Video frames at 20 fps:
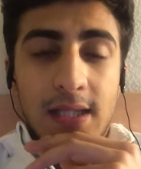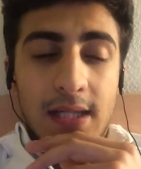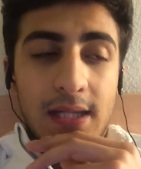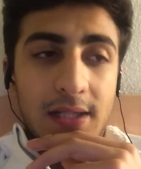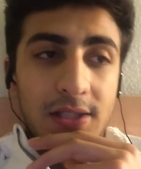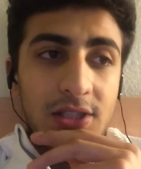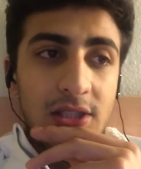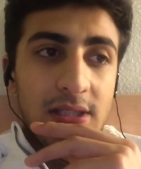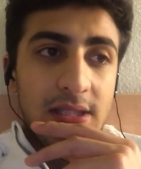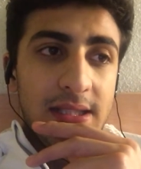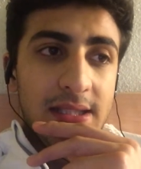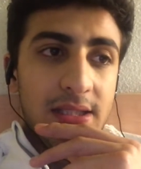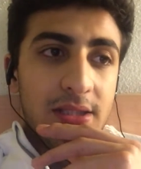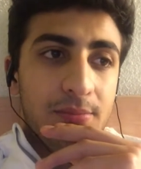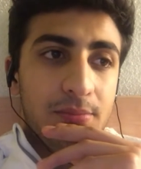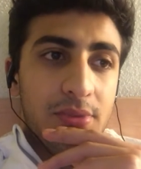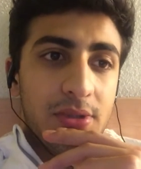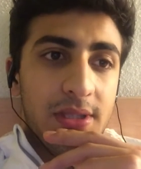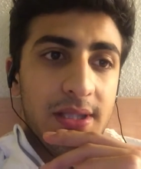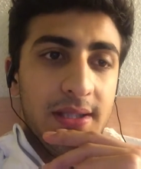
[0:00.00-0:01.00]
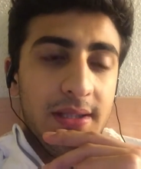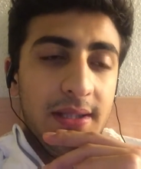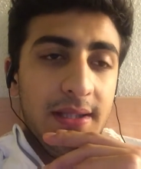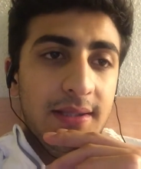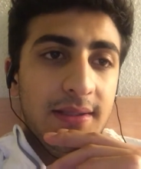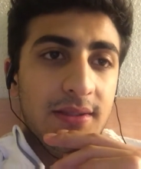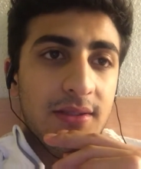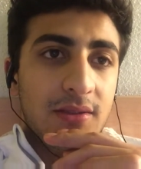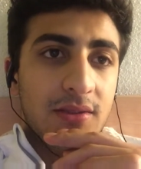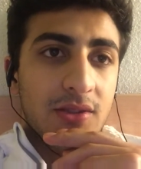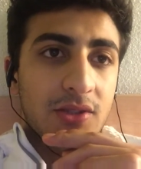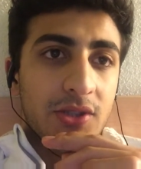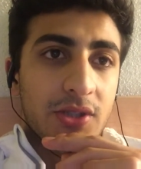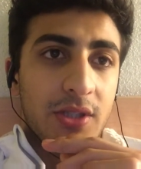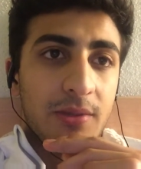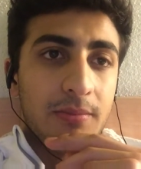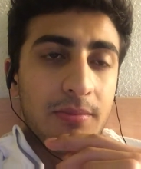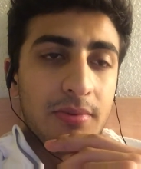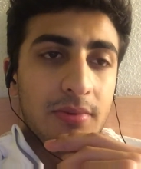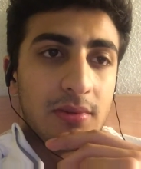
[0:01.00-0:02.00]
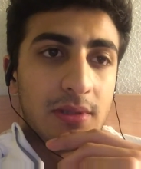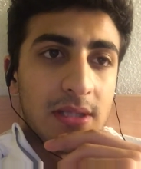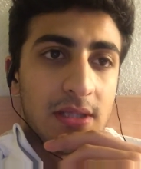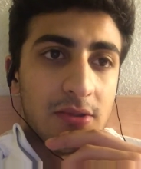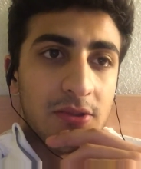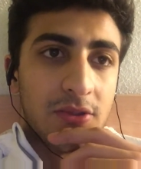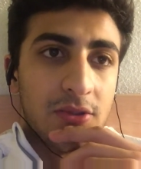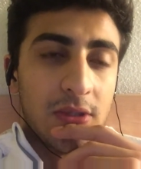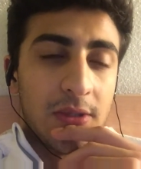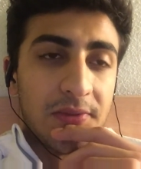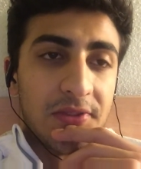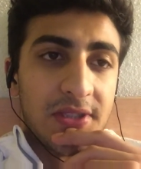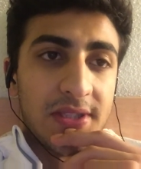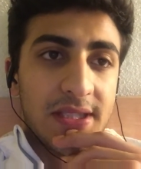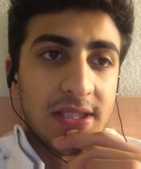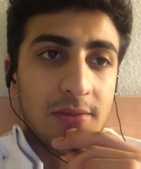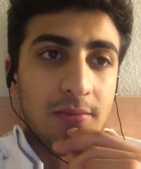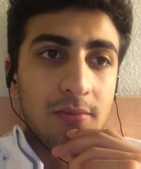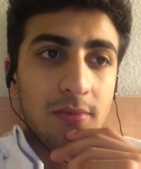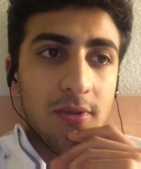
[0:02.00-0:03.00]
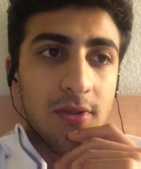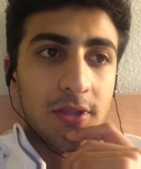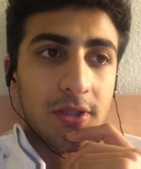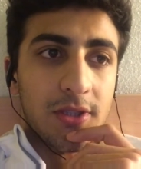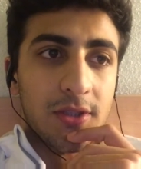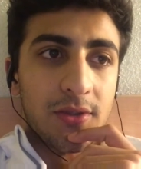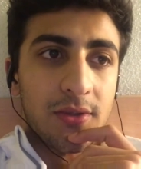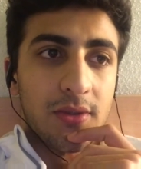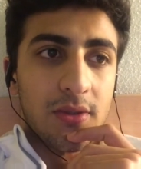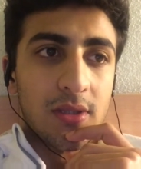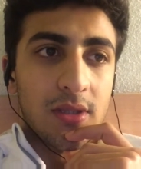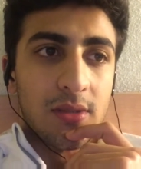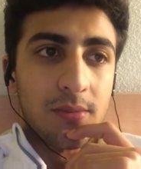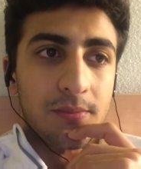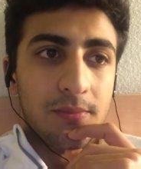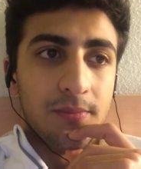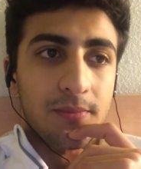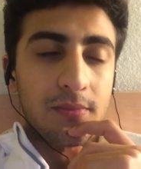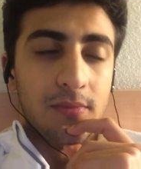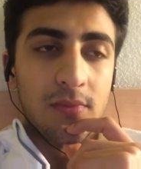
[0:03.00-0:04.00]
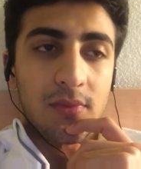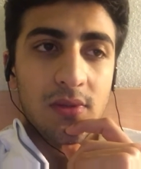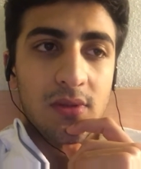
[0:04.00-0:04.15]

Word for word: I actually had a pretty decent trip out to Amsterdam, you know, um,